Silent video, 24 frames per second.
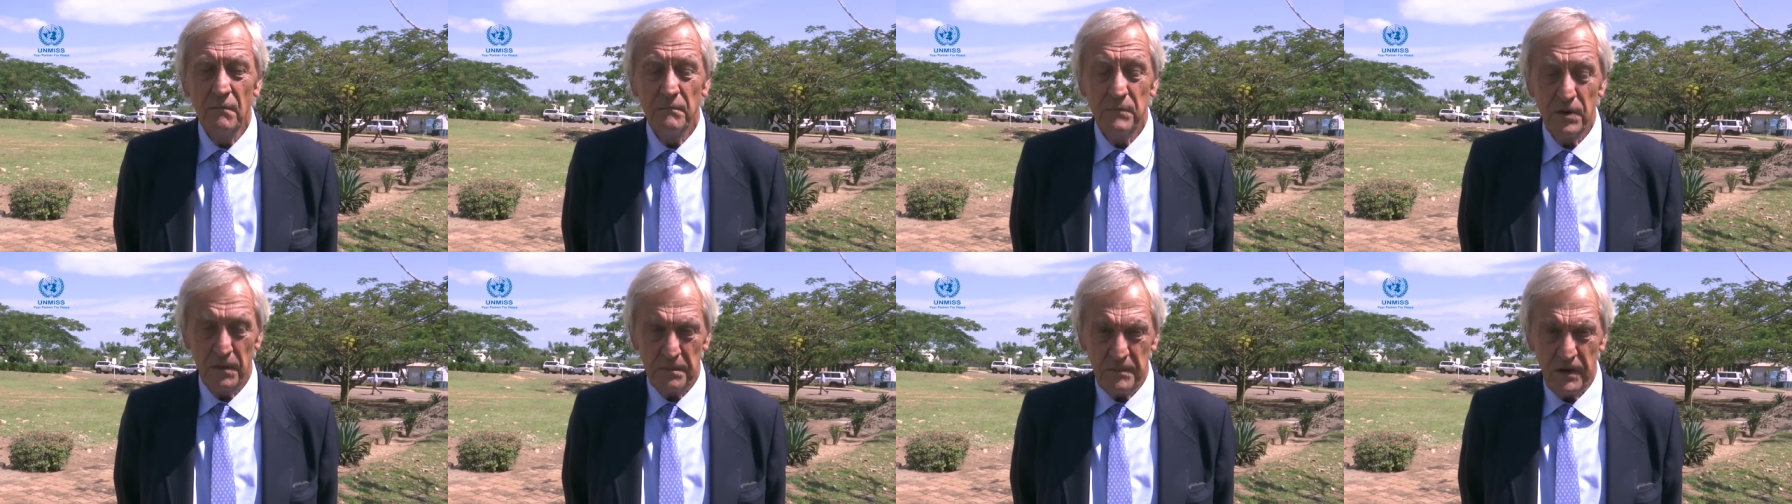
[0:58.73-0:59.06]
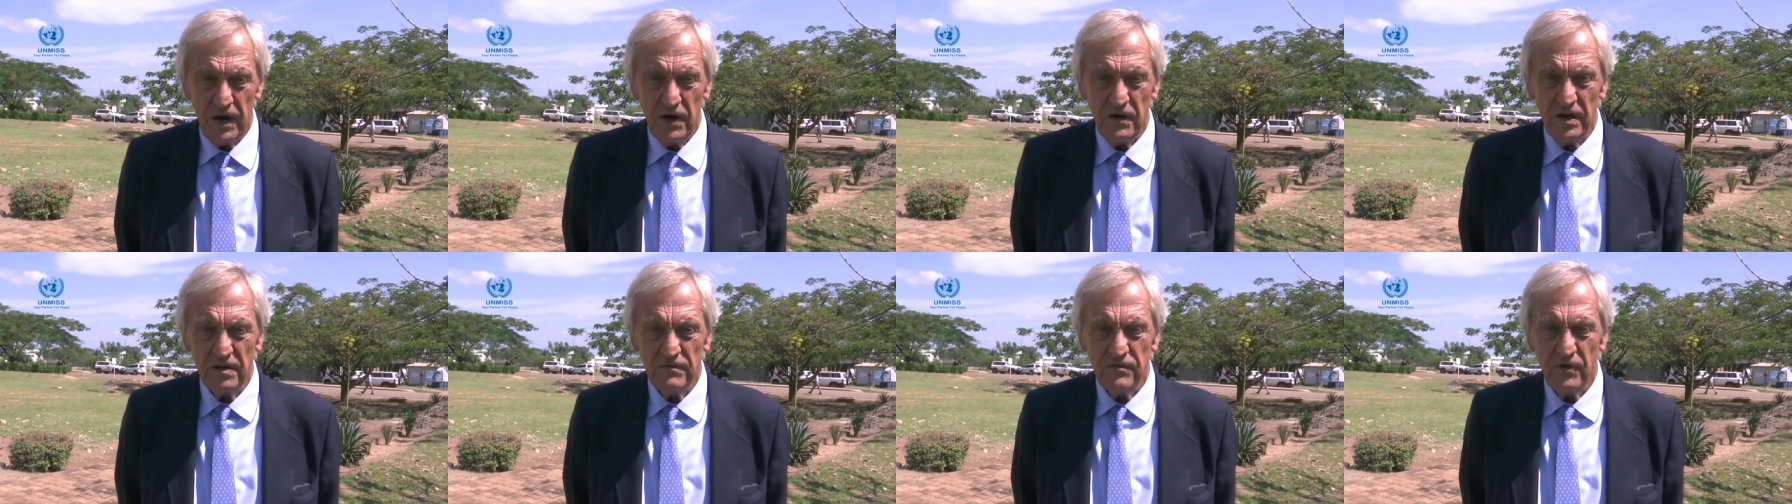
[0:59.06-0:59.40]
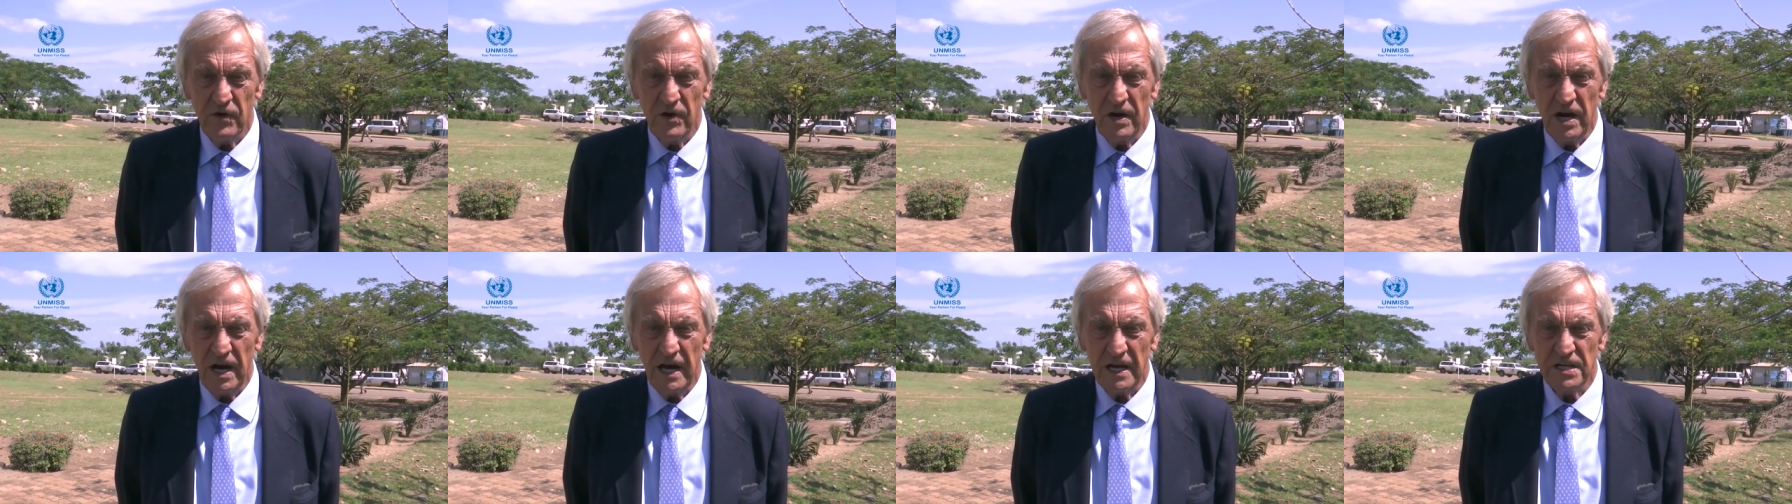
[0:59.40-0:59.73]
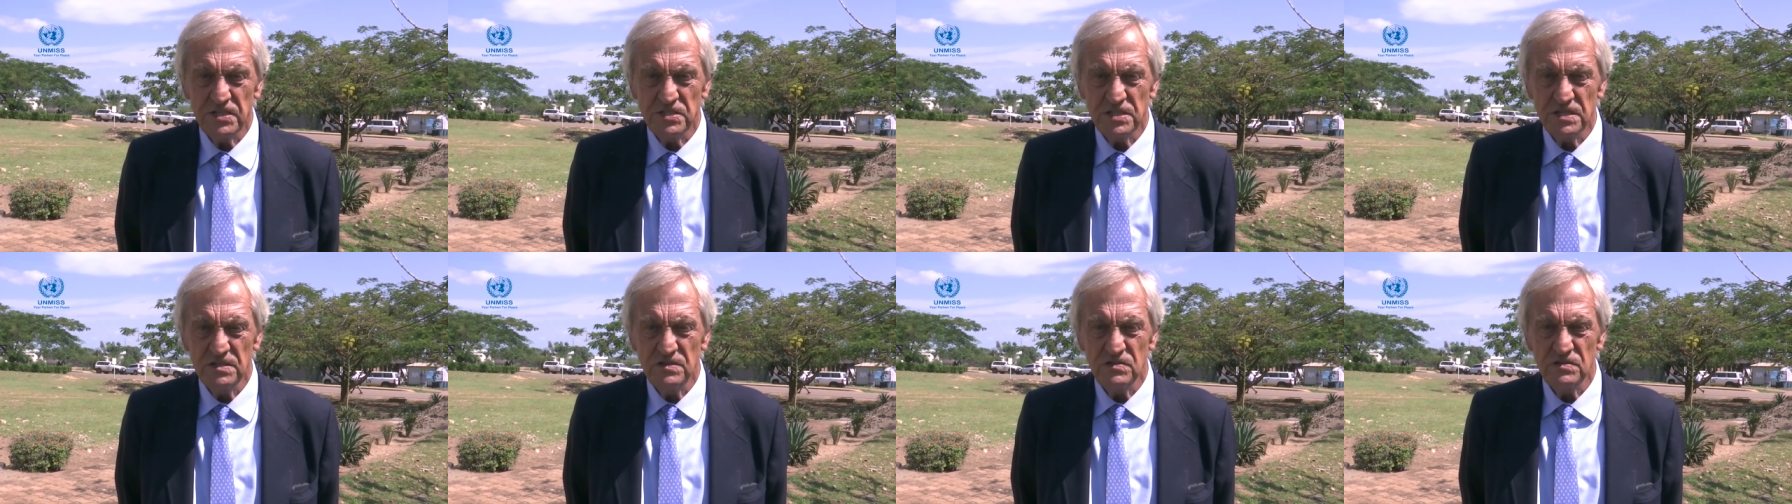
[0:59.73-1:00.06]
preparing for
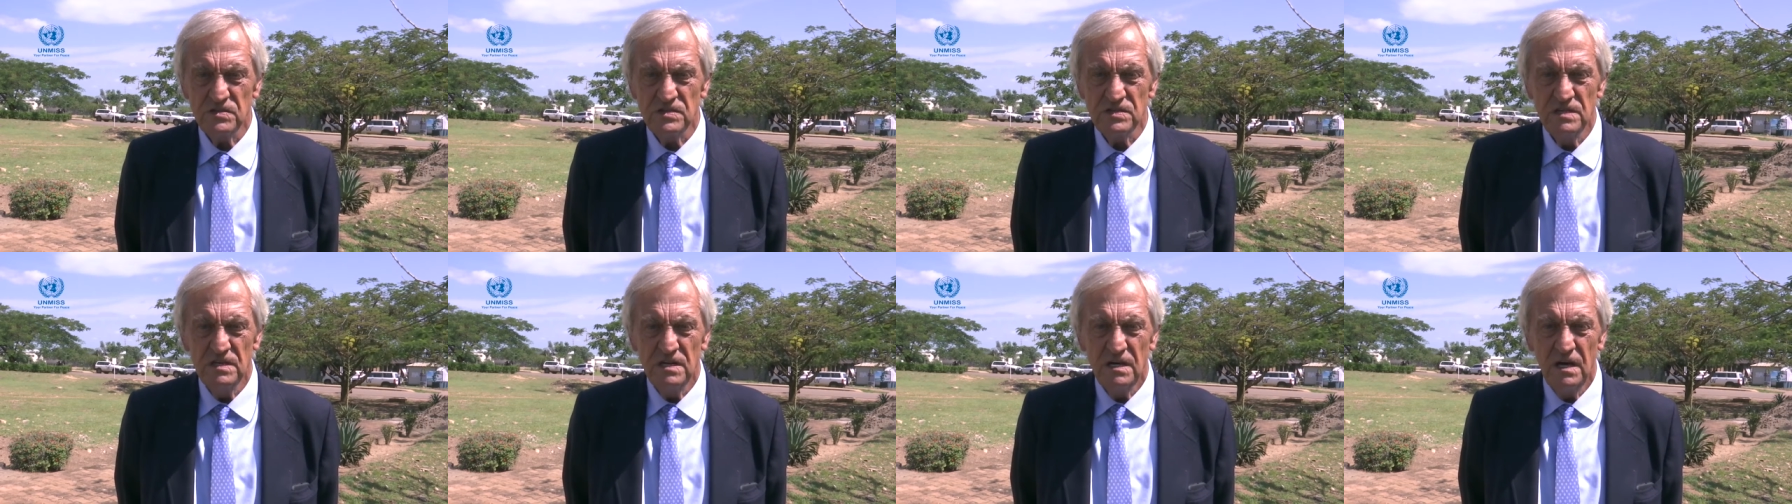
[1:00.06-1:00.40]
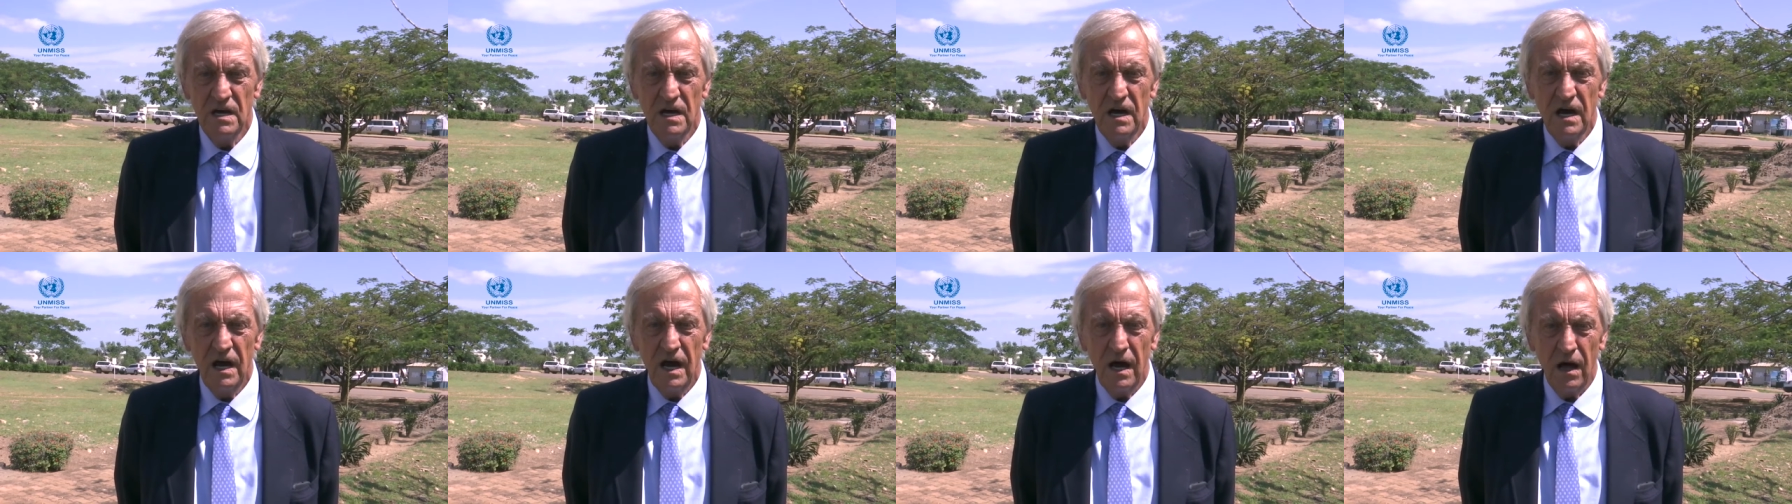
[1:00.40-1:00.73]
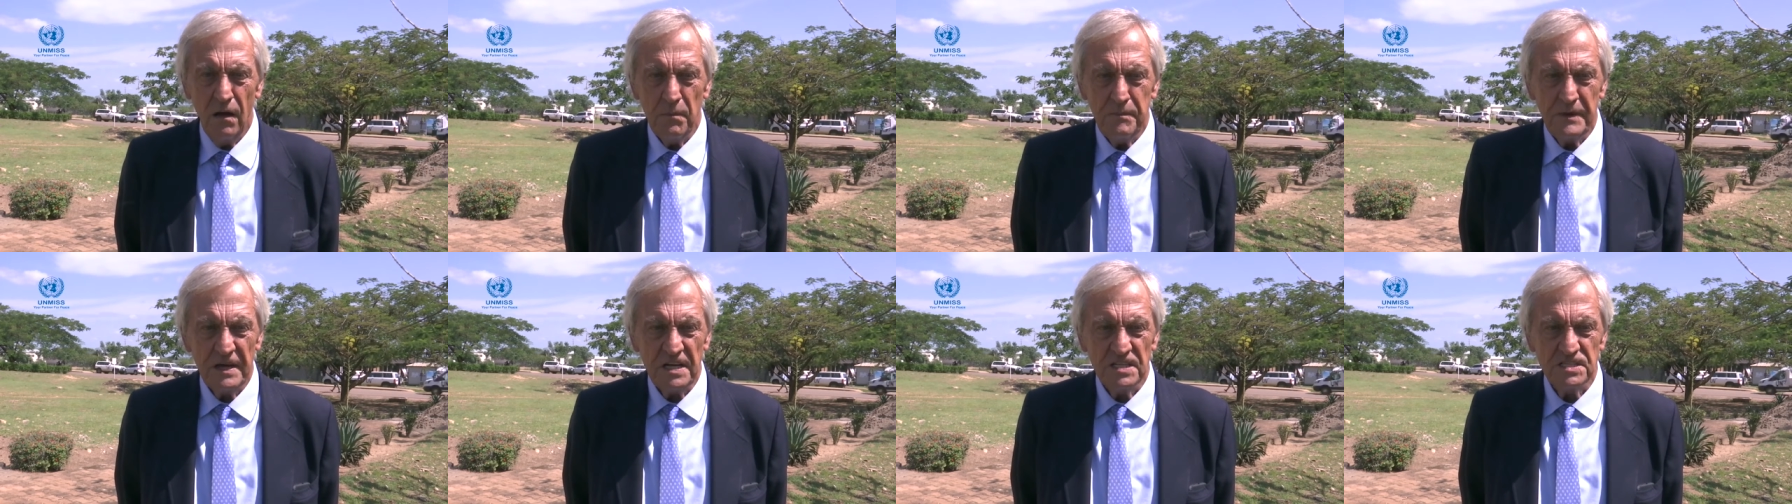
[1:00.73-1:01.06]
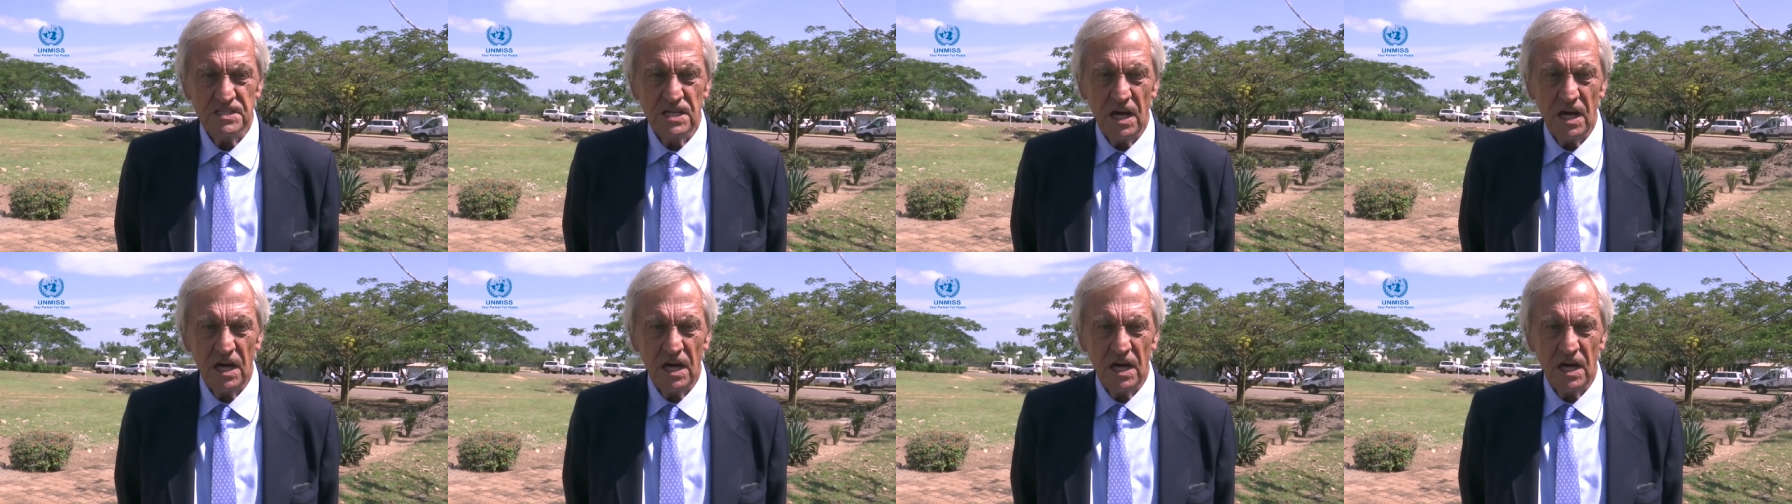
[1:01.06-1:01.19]
elections, helping